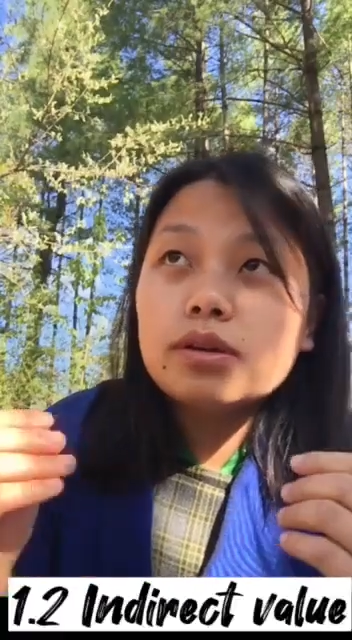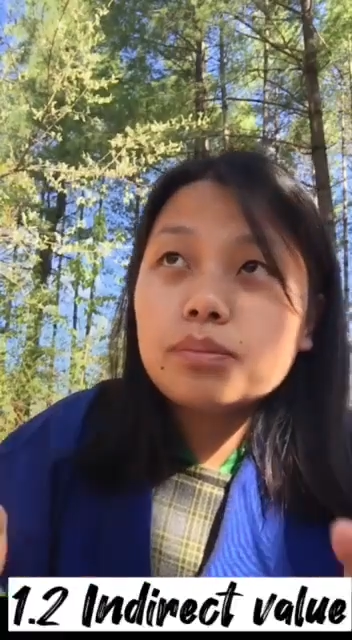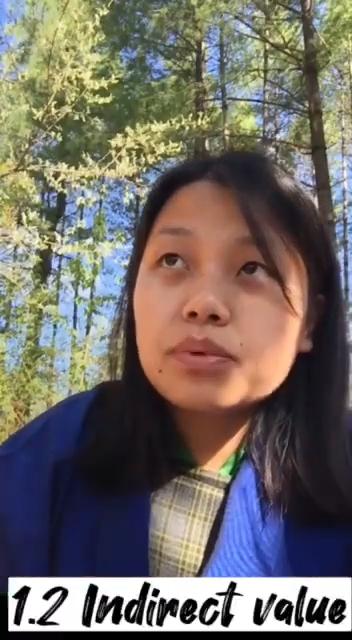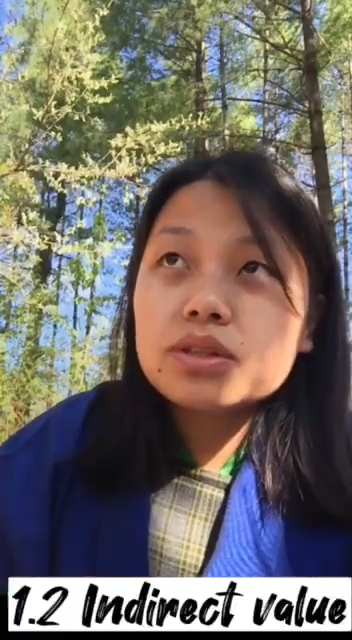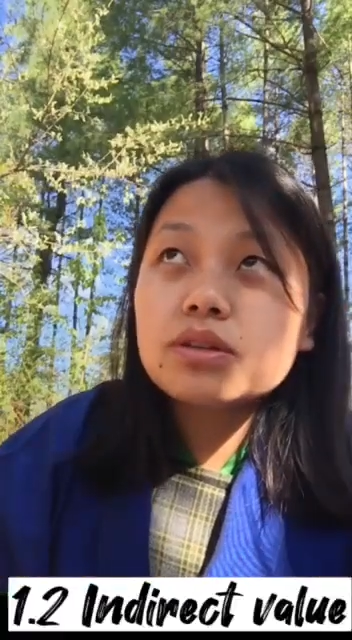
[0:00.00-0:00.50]

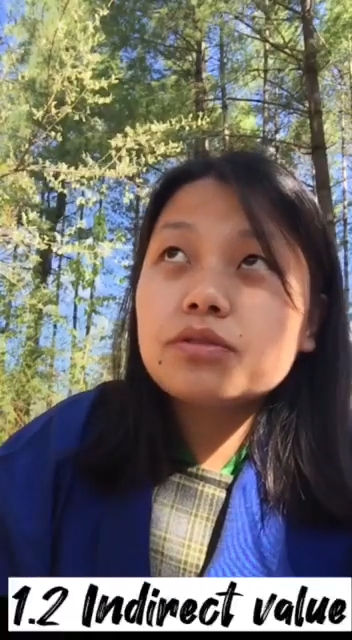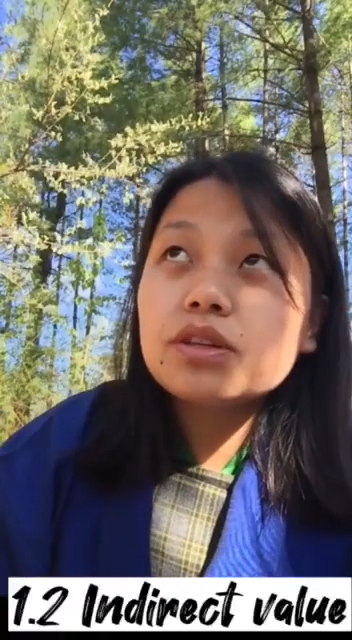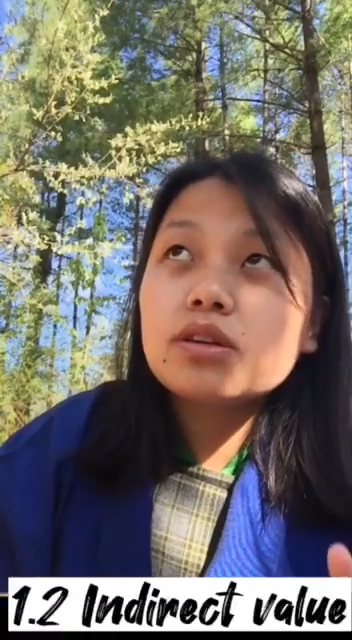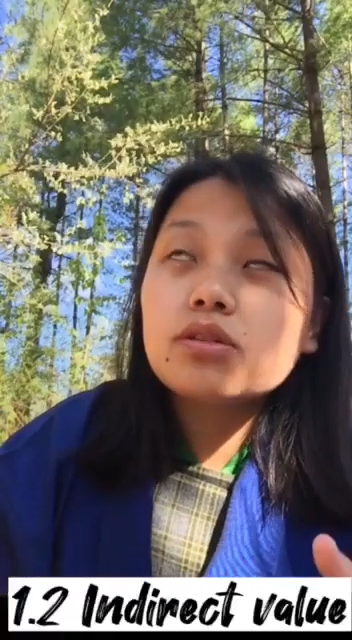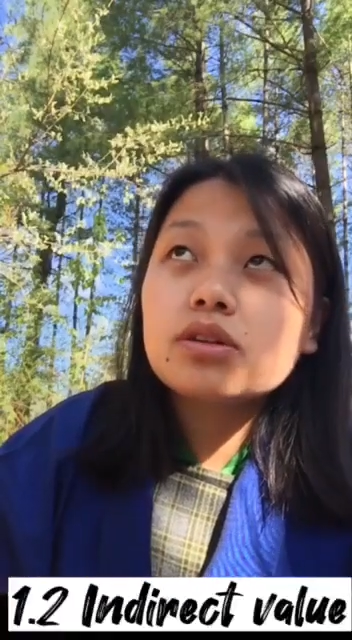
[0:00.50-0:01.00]

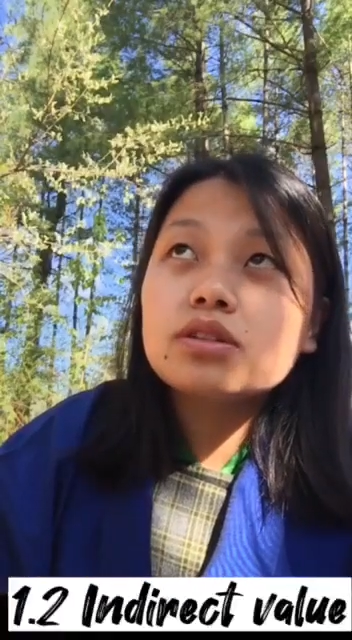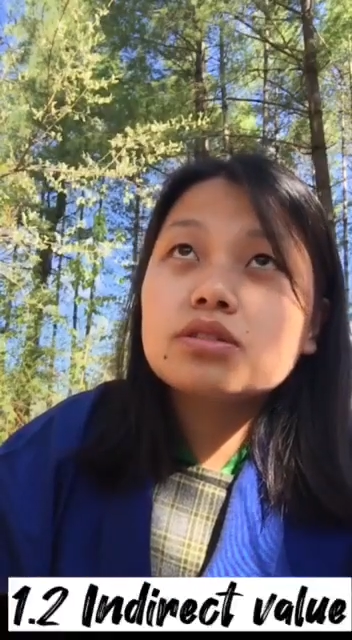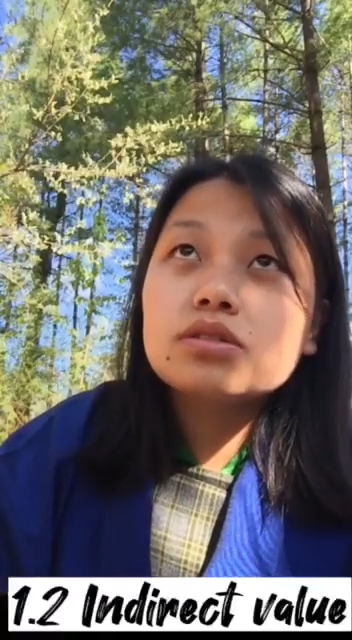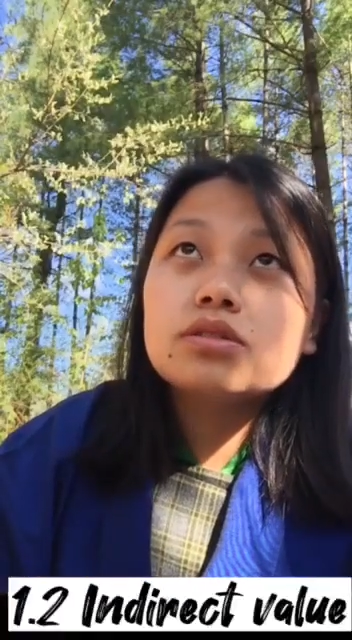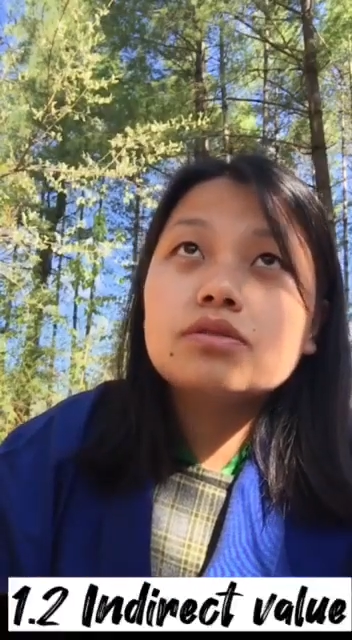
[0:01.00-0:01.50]
preserving or
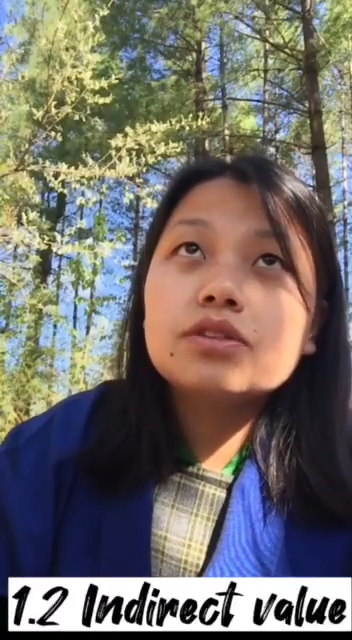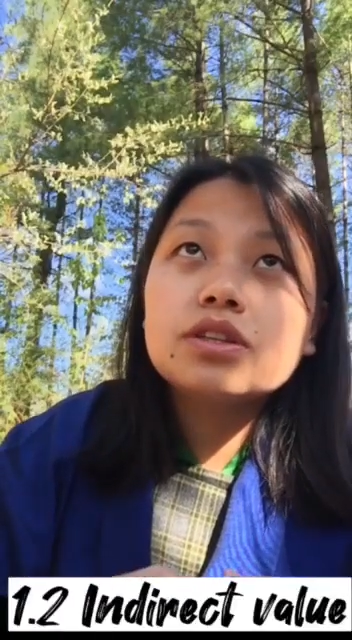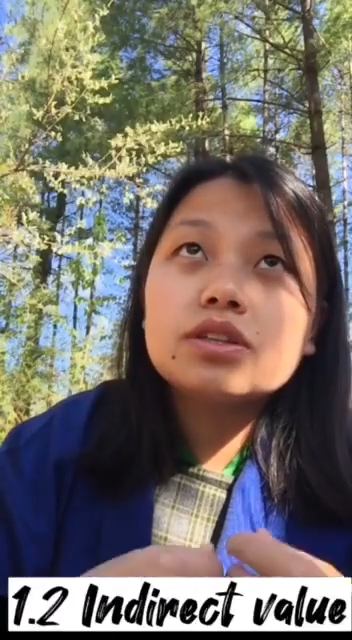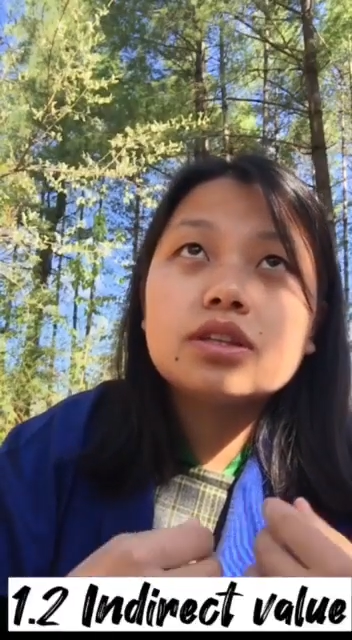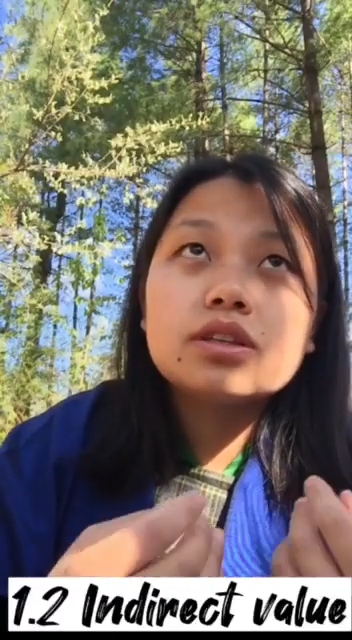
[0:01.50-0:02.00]

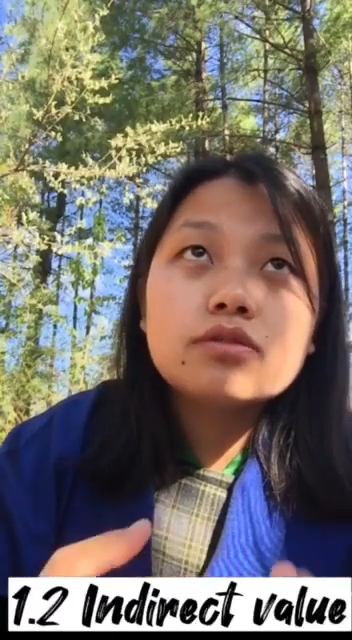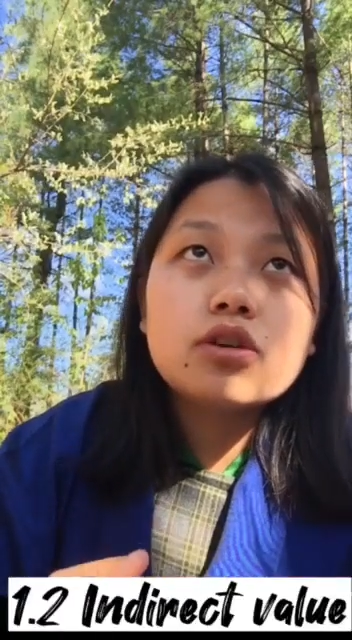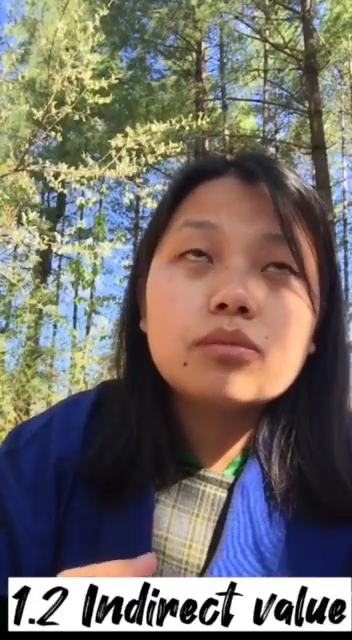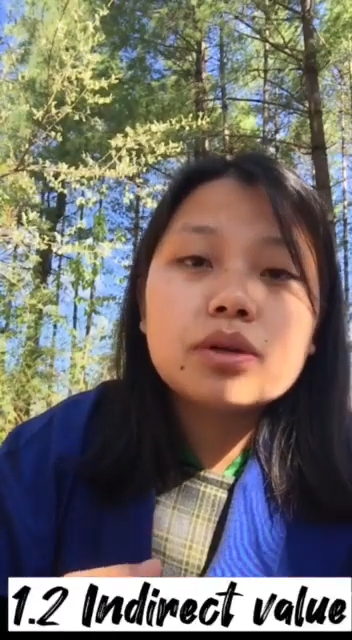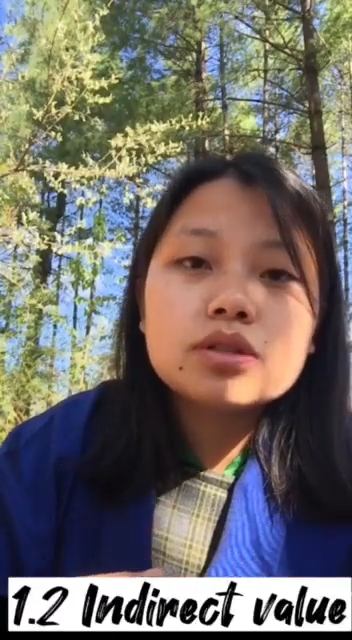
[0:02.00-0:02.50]
conserving the
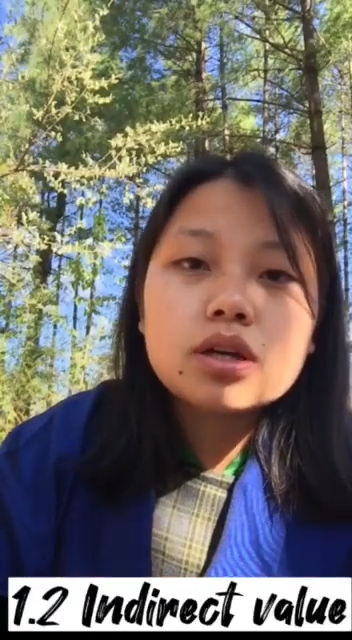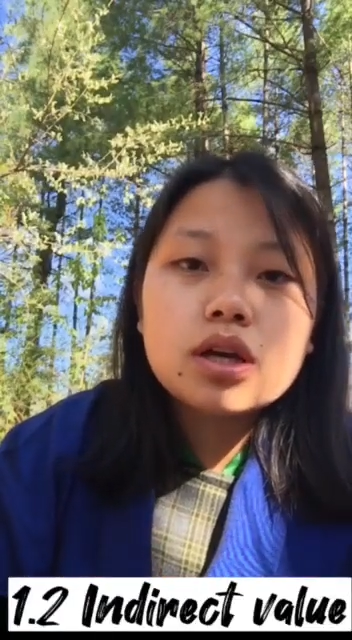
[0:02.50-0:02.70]
environment